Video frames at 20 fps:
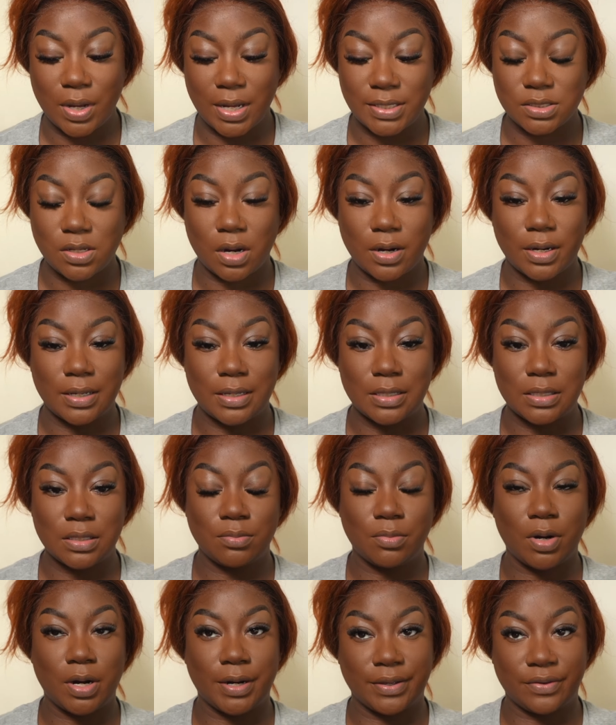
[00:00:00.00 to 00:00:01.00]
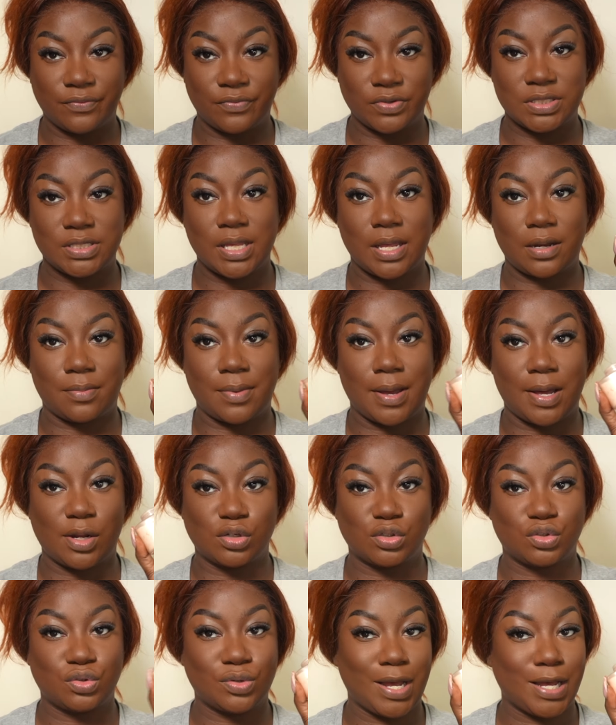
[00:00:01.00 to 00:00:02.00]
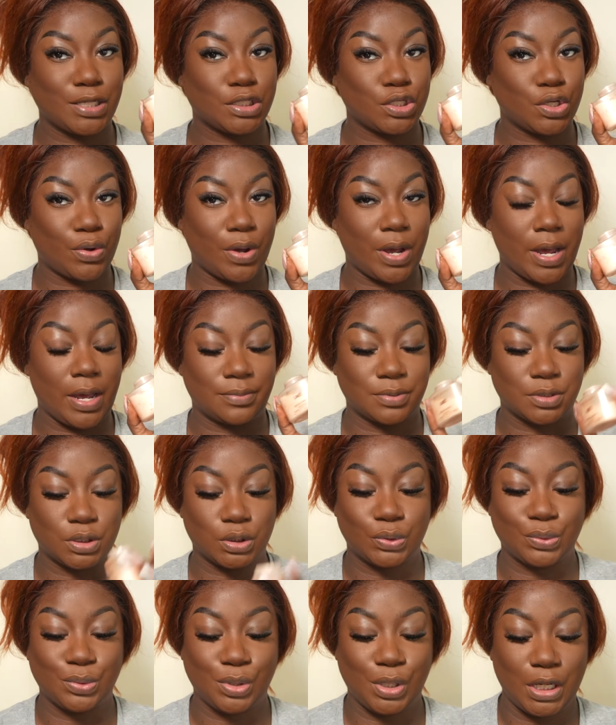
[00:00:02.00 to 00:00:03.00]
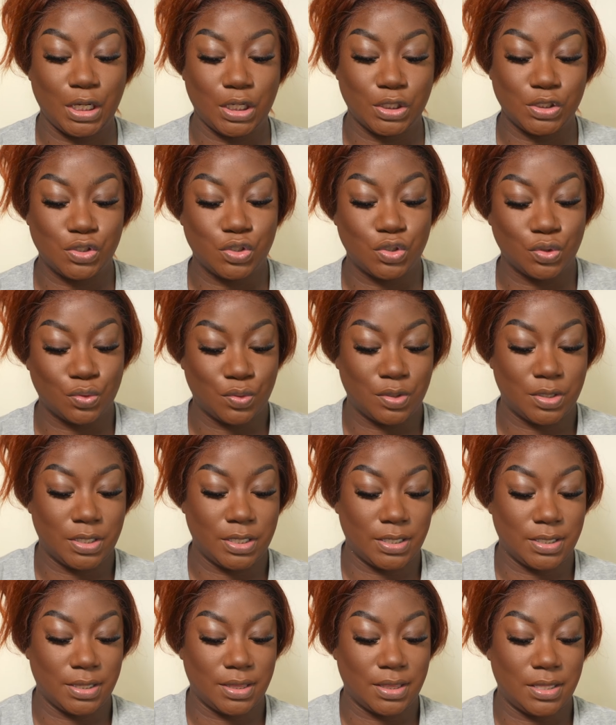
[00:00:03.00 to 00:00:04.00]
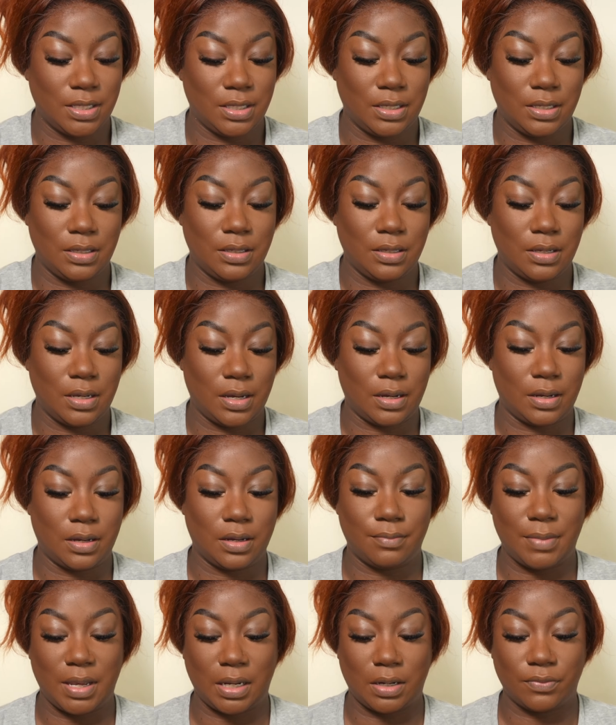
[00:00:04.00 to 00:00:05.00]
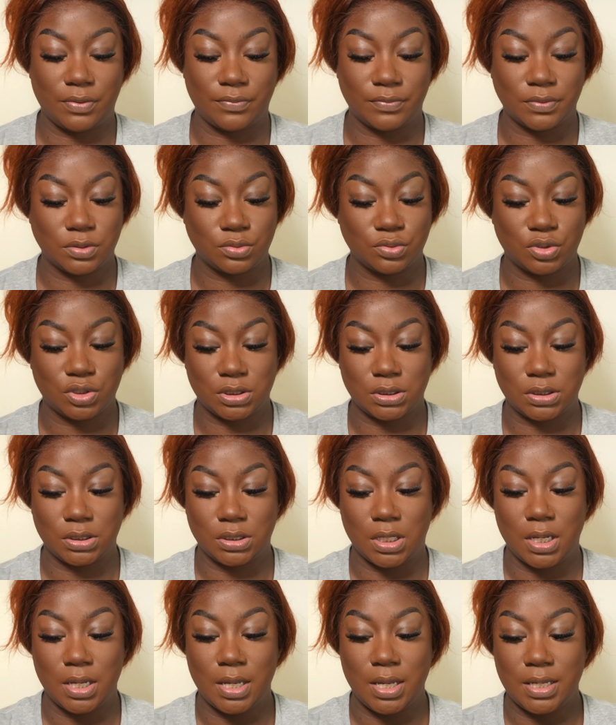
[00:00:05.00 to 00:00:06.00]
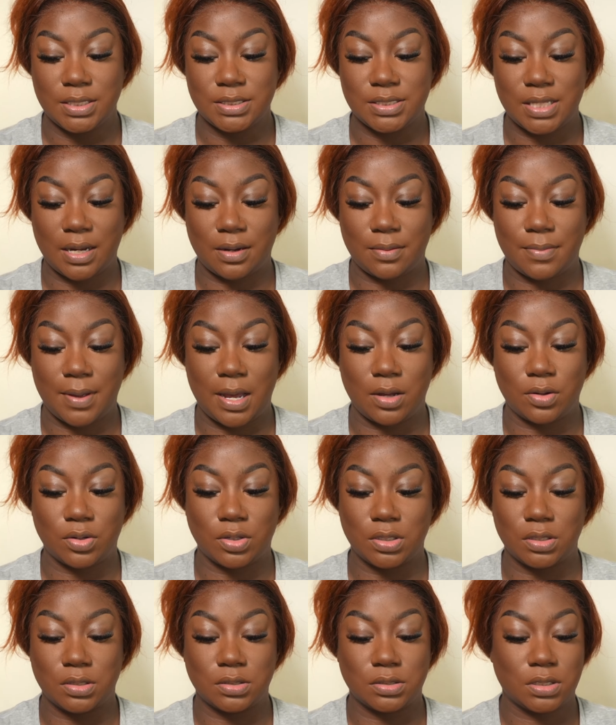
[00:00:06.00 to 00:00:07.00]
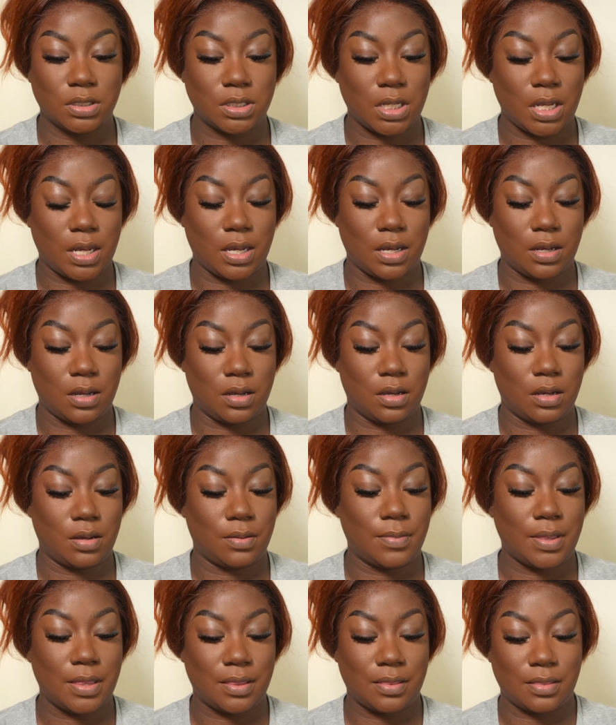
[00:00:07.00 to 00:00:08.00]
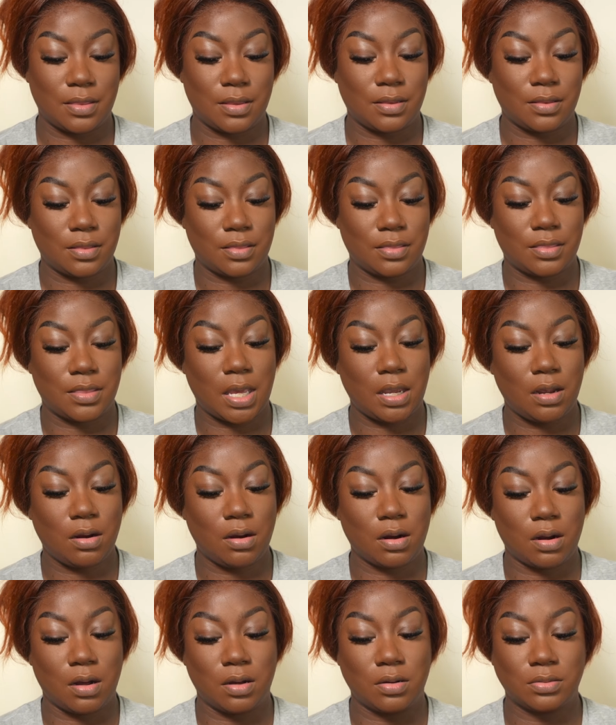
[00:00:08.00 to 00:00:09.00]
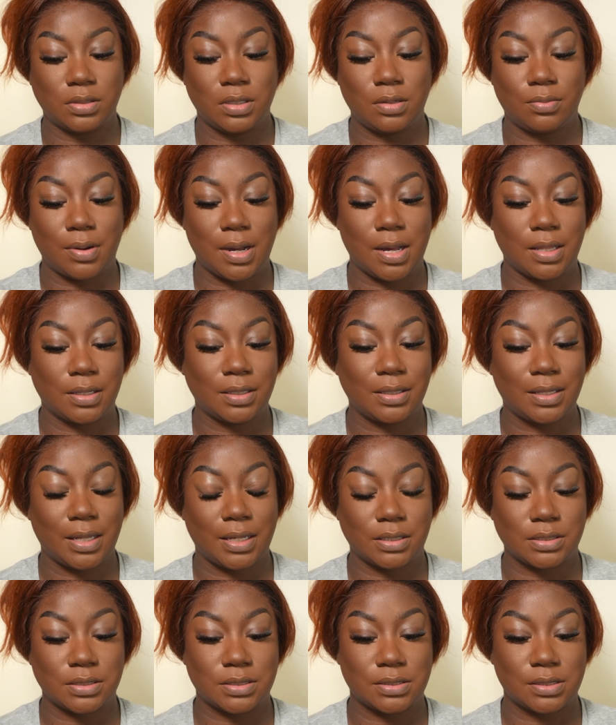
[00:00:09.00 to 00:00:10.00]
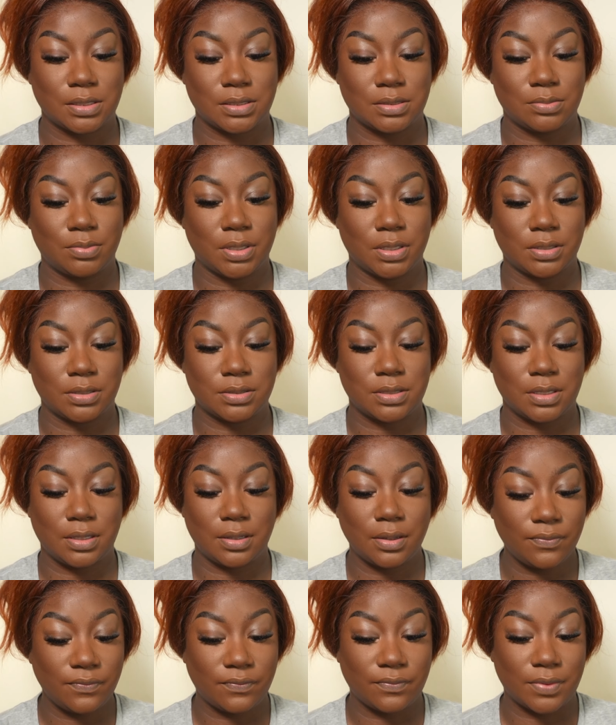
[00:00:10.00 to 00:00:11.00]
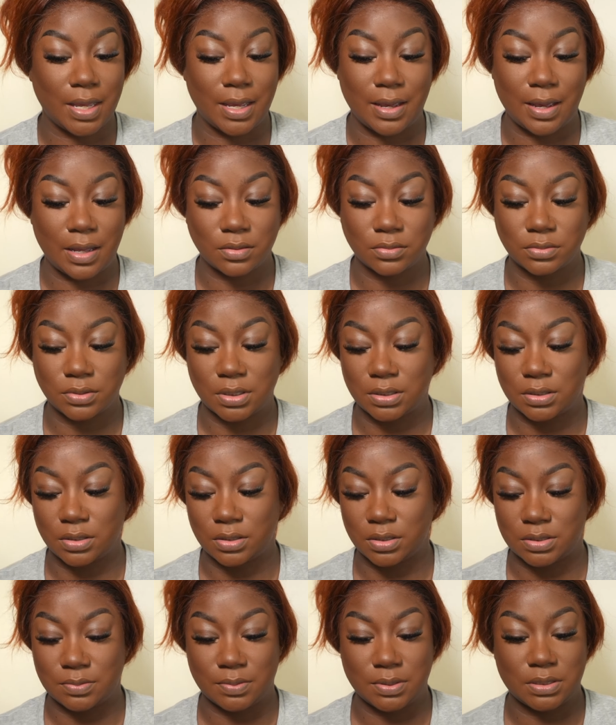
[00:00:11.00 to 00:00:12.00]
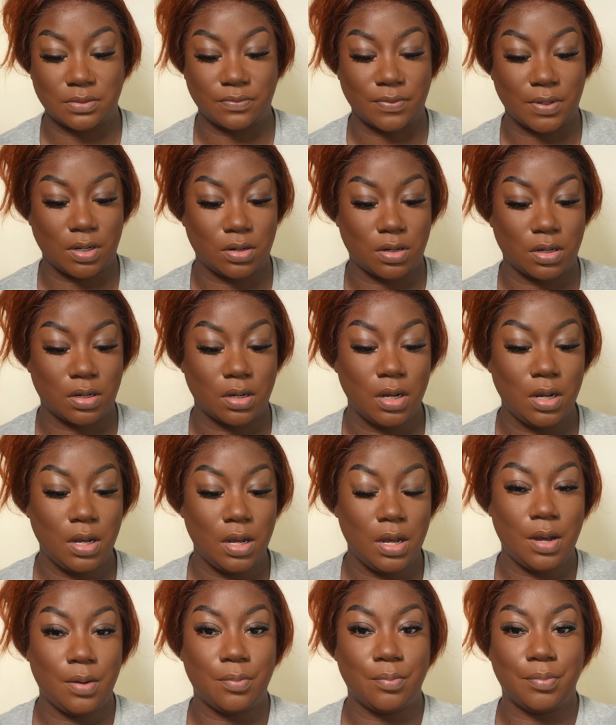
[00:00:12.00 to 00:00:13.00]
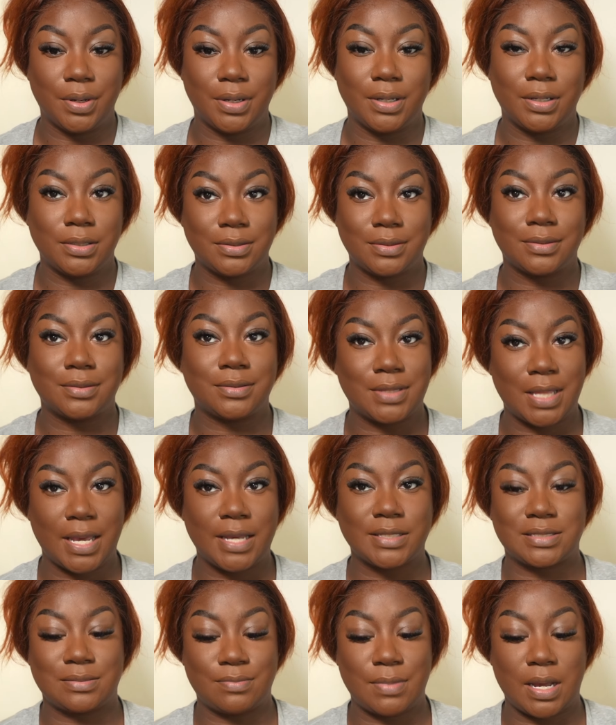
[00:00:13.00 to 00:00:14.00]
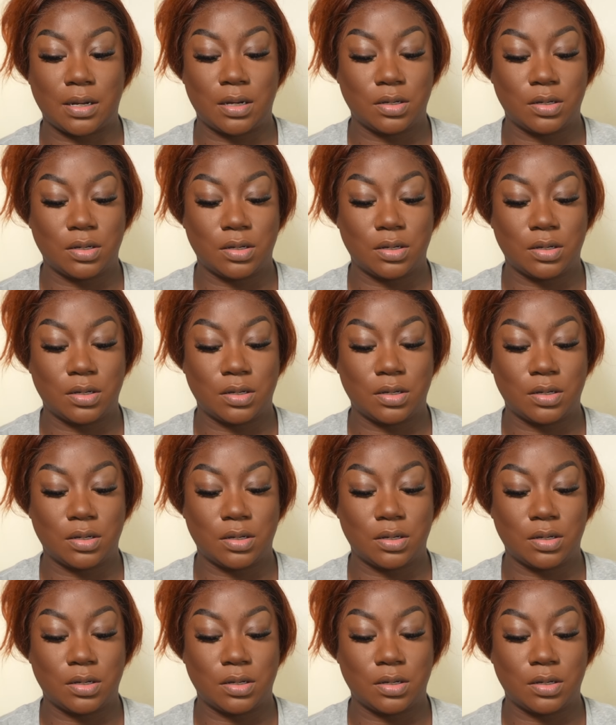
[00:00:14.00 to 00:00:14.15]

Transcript: guys are in the market for setting powders. You guys know I absolutely adore the uh, a Revolution setting powders. Um, they are only probably like six bucks, if that. I don't think they're expensive at all, but that's my